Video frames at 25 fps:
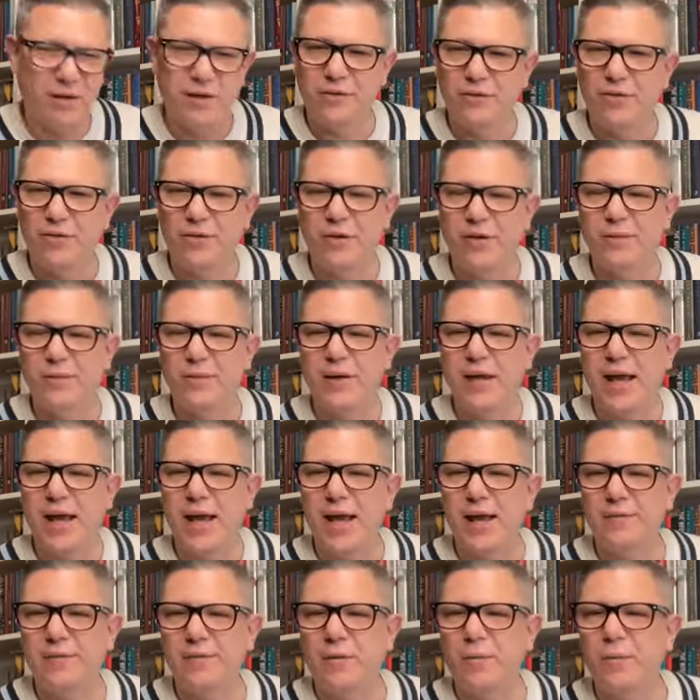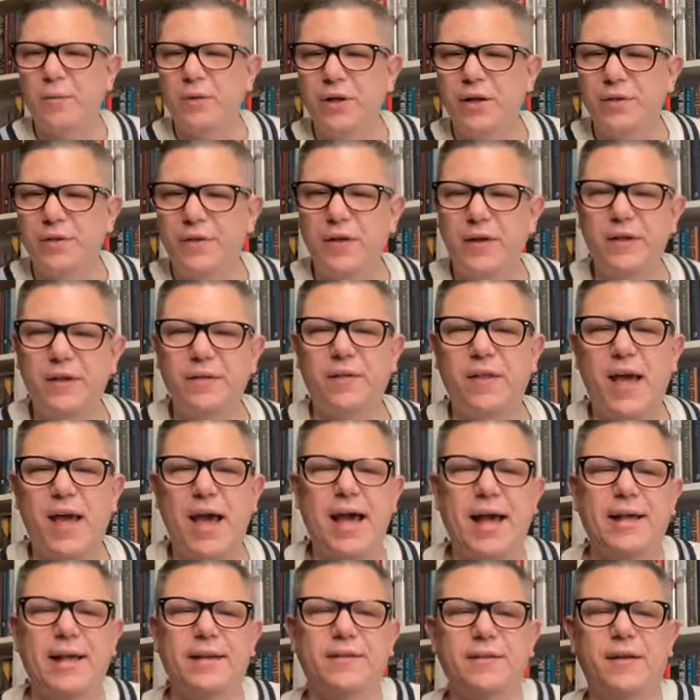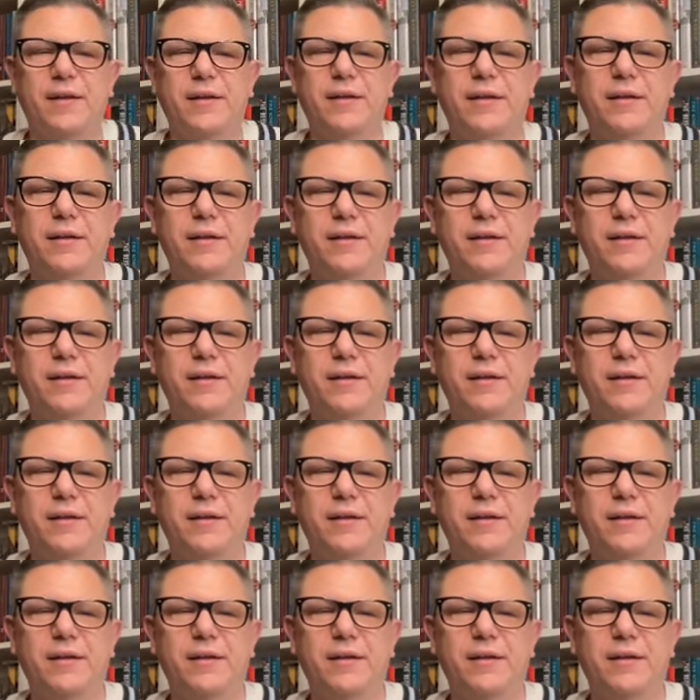So there we have it. What do you think of that?